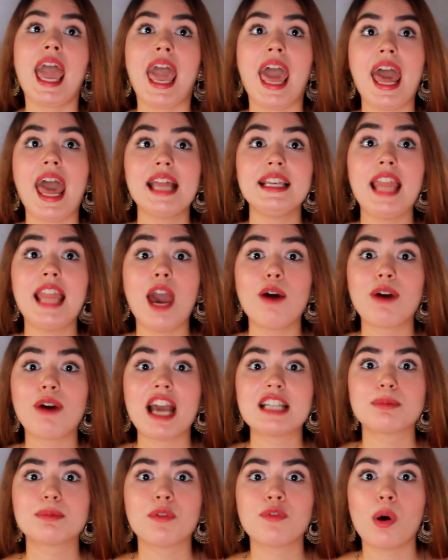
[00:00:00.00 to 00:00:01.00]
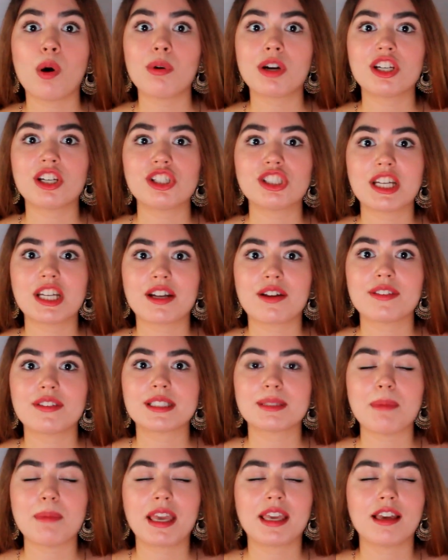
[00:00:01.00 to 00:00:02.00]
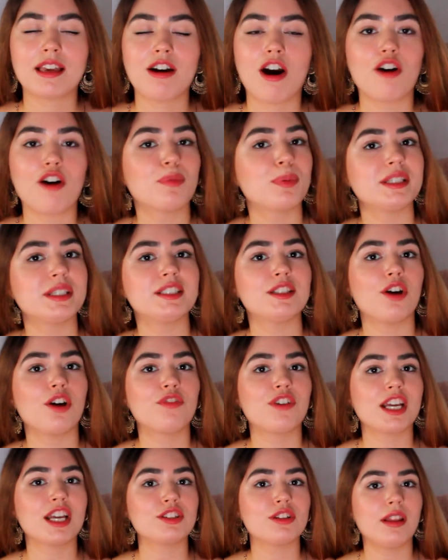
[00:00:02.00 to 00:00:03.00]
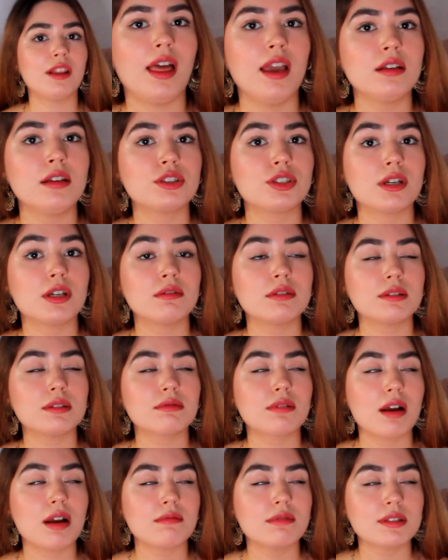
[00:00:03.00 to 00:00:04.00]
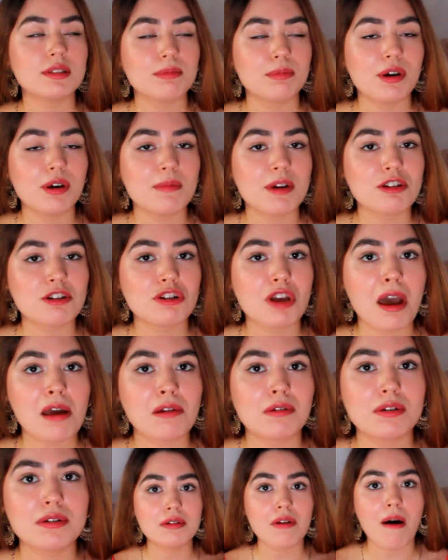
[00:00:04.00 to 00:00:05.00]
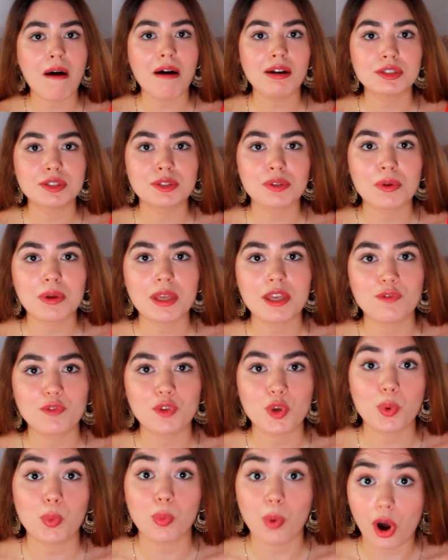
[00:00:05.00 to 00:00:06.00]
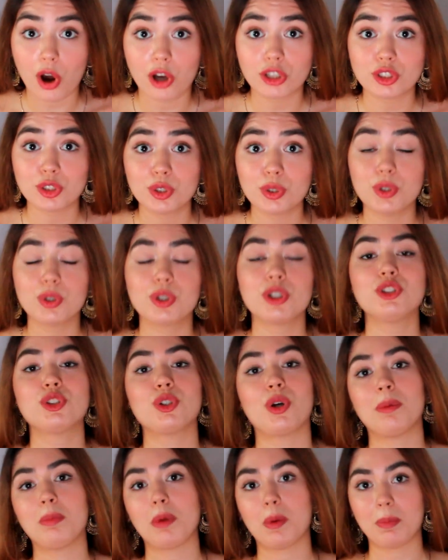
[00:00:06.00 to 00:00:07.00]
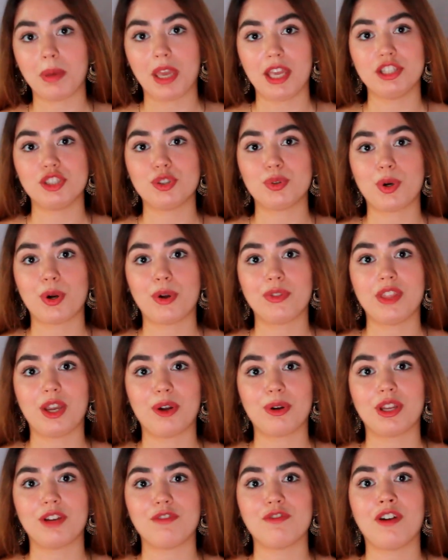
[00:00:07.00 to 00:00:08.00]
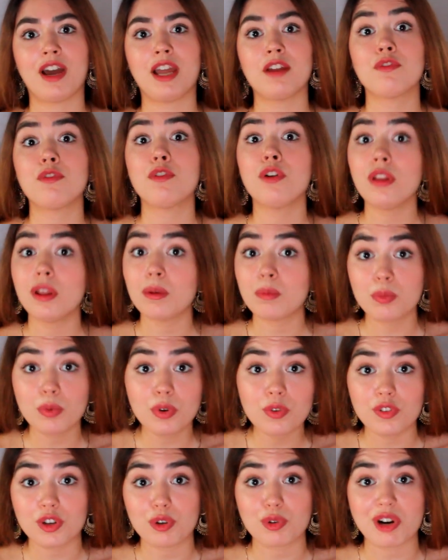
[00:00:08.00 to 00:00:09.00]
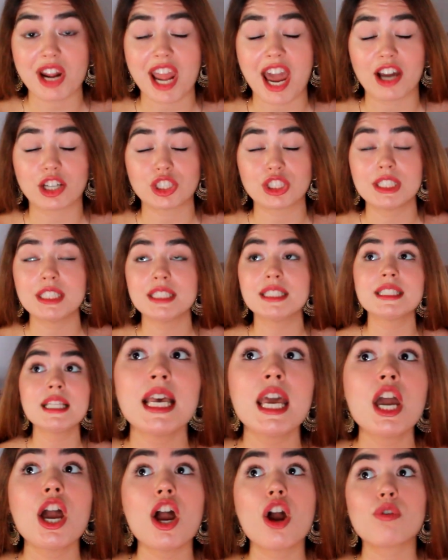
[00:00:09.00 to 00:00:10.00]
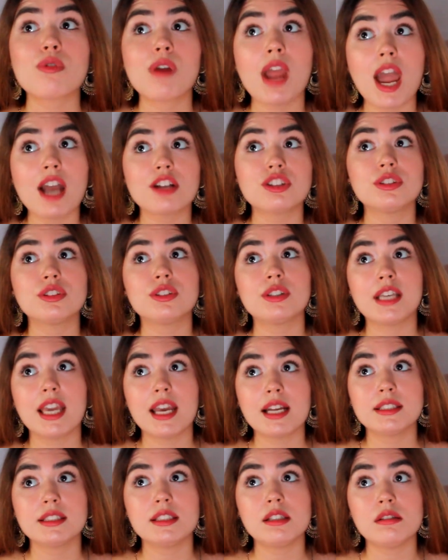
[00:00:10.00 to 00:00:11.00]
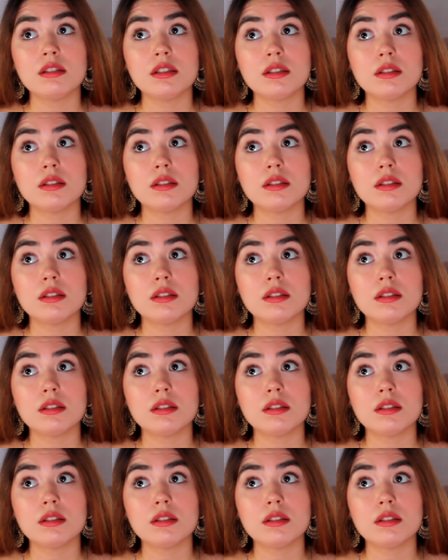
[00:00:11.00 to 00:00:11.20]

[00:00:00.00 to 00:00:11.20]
And now guys, before we're gonna check out this making of, please don't forget to like, share, and subscribe to support my channel. And also, if you want to, you can join me on Patreon. There you can find full-on movie reactions, reactions you can't see on